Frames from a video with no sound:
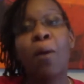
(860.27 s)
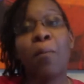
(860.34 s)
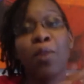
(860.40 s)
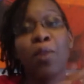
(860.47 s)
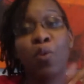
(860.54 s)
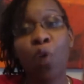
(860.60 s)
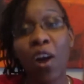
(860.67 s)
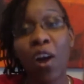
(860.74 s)
But
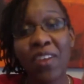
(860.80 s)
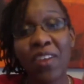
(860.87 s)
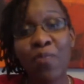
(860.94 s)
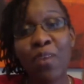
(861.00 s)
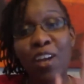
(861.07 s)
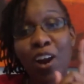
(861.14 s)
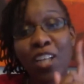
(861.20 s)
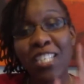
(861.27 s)
the one that
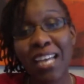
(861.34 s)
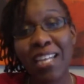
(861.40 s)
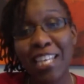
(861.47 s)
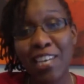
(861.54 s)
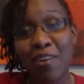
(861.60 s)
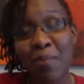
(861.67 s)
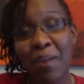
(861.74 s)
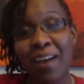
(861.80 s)
we are
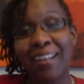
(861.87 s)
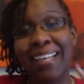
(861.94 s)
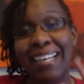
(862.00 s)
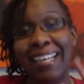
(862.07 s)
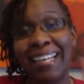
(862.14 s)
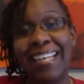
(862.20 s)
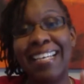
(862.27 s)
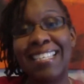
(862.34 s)
telling you about
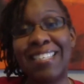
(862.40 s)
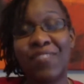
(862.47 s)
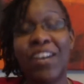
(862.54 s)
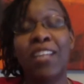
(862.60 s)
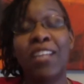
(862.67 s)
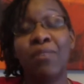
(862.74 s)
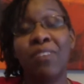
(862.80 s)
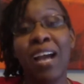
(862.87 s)
is the
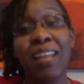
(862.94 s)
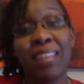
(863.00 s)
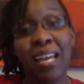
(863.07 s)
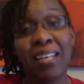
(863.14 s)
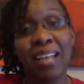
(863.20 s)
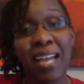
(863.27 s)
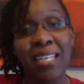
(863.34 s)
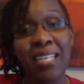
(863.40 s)
fact that we've got
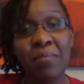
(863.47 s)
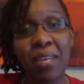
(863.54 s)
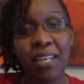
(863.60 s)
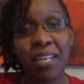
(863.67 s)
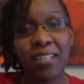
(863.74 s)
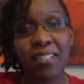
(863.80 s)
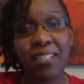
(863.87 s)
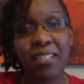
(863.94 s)
that 90
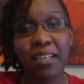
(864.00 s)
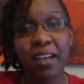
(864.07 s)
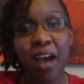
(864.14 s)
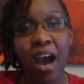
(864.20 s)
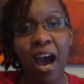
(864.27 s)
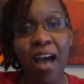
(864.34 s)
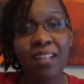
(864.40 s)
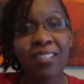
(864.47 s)
minutes
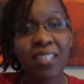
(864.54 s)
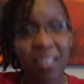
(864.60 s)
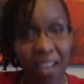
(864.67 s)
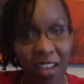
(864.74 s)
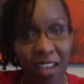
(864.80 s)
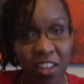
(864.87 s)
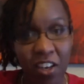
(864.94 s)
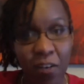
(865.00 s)

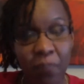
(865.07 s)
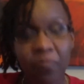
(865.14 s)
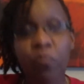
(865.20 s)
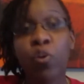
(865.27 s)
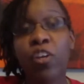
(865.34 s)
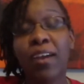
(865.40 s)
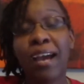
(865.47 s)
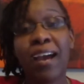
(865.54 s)
together
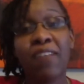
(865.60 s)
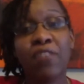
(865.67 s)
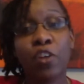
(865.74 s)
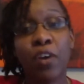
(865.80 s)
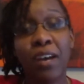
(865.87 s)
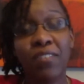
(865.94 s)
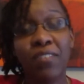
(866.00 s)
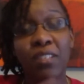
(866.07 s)
where you'll
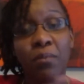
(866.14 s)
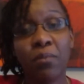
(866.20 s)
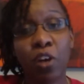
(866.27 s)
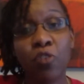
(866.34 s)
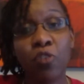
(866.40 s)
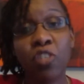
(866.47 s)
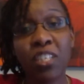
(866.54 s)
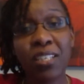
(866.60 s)
have some
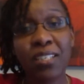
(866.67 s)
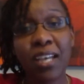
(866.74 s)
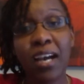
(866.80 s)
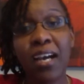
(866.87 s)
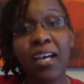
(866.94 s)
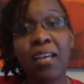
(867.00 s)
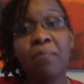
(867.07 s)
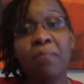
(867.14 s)
coaching
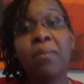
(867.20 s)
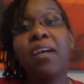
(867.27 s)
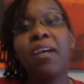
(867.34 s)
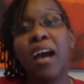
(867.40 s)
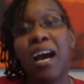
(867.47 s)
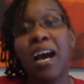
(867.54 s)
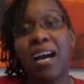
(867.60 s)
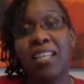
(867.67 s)
time.
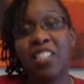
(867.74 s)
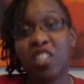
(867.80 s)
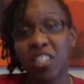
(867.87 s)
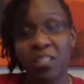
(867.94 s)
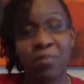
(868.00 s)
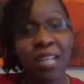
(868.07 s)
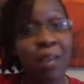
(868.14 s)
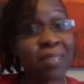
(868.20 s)
It's just
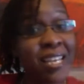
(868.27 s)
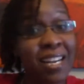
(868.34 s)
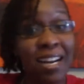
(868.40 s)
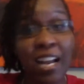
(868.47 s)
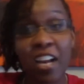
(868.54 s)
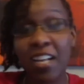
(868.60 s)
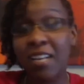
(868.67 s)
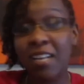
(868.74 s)
some time Nina and
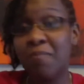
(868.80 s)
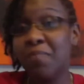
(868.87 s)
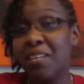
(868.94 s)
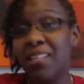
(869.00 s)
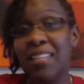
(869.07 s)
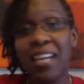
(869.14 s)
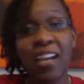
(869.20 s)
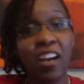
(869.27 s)
I are going to be
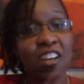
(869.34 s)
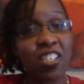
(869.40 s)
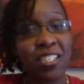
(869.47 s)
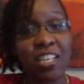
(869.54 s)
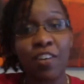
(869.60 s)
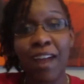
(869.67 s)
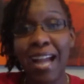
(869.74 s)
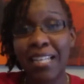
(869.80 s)
there just
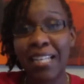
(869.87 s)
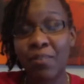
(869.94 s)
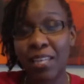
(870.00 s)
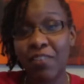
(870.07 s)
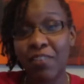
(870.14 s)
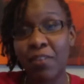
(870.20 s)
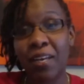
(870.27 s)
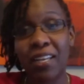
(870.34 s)
interacting with
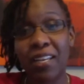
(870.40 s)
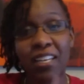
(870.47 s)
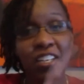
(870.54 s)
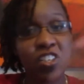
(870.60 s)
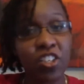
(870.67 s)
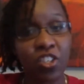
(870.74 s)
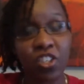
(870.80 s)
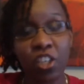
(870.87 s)
everybody
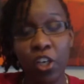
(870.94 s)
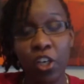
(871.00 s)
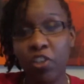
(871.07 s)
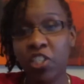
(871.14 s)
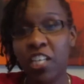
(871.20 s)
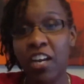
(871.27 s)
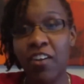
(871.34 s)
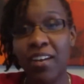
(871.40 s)
and just
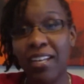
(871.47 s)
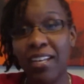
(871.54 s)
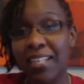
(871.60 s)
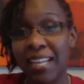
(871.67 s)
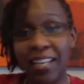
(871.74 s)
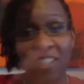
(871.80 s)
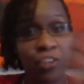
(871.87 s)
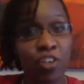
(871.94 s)
sharing and
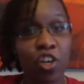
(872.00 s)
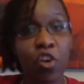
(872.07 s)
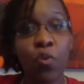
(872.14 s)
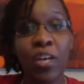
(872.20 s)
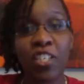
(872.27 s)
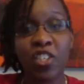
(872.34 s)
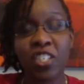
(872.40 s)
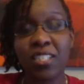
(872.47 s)
answering your
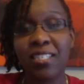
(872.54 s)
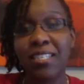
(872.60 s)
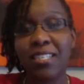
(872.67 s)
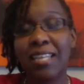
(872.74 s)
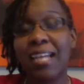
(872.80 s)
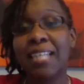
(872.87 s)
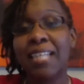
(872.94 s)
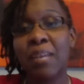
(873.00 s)
questions and
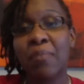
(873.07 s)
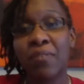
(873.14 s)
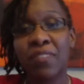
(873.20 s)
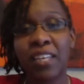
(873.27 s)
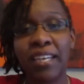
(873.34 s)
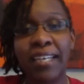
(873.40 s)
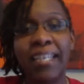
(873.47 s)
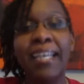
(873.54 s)
that type of
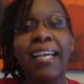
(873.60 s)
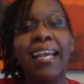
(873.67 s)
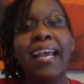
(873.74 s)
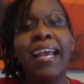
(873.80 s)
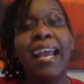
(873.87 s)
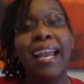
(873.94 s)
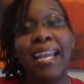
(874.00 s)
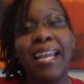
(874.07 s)
thing.
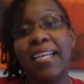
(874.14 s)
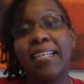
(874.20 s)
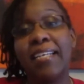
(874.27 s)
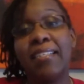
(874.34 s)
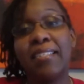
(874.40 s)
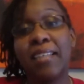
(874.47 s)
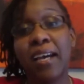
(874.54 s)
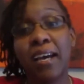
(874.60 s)

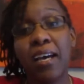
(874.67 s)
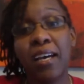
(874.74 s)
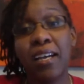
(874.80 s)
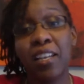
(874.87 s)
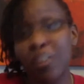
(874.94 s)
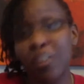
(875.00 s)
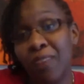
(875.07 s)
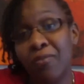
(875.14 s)
And
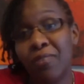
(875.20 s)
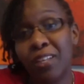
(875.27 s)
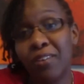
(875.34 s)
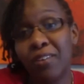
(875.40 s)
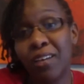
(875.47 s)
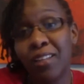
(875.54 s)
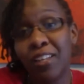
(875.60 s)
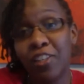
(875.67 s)
you'll have a really
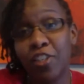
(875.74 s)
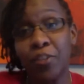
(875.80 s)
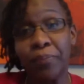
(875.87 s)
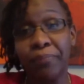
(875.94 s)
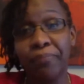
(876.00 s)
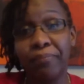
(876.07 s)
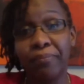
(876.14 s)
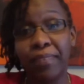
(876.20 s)
great lunch.
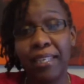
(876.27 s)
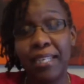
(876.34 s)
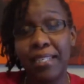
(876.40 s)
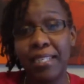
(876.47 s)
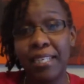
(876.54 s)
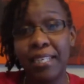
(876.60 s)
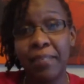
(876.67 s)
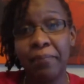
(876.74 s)
And
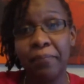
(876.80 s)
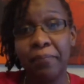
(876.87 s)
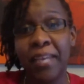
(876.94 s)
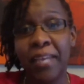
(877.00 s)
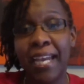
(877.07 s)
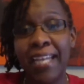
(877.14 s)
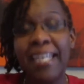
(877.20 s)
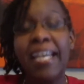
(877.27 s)
that's it,
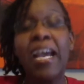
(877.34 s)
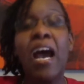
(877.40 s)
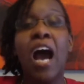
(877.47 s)
okay?